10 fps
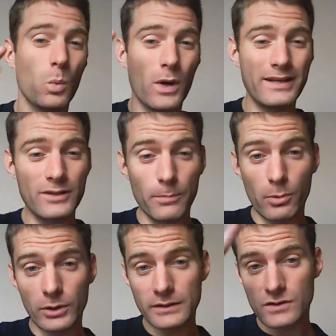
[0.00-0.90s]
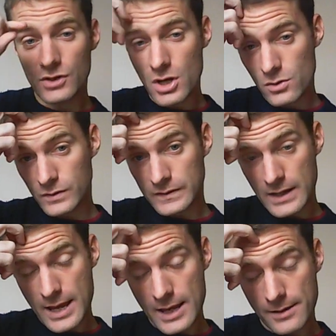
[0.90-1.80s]
One little point to note,
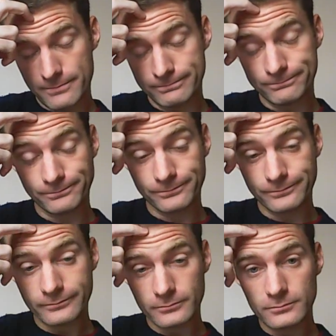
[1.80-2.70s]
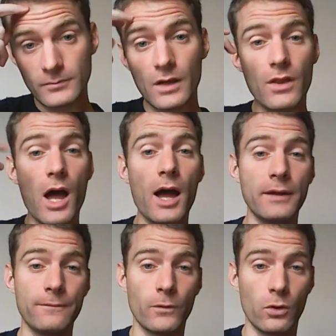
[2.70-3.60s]
the
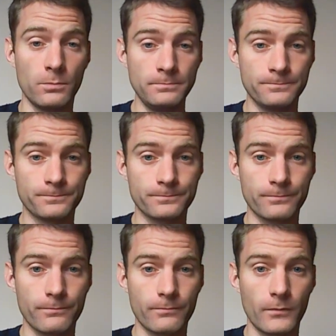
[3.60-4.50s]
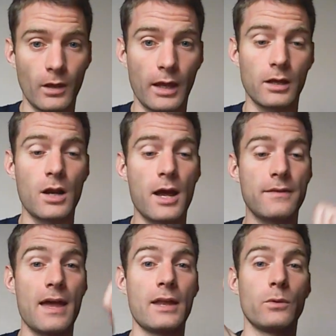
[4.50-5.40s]
I form, it can
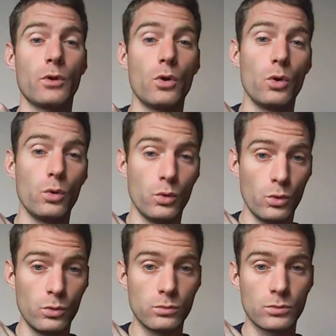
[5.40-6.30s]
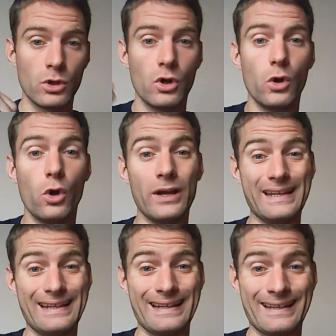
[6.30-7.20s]
either end with u or
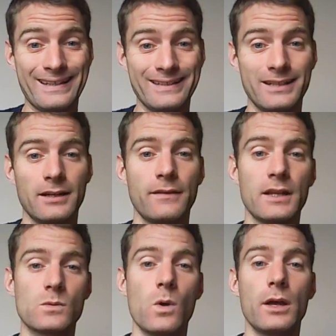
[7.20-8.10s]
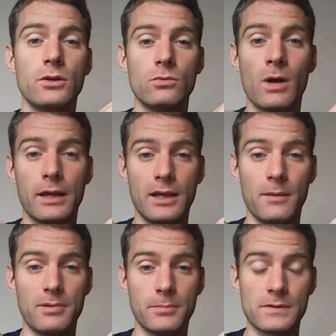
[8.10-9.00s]
i. That's why you might
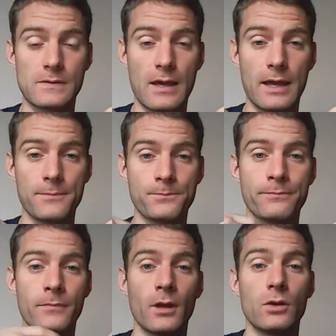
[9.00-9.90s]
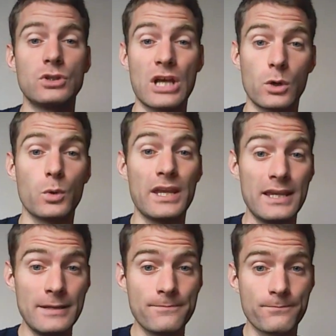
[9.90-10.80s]
hear people say
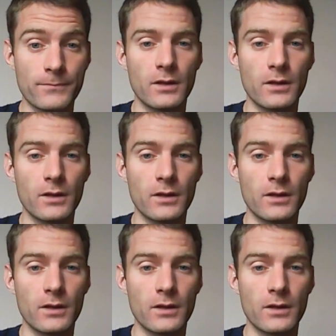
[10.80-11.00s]
děkuji,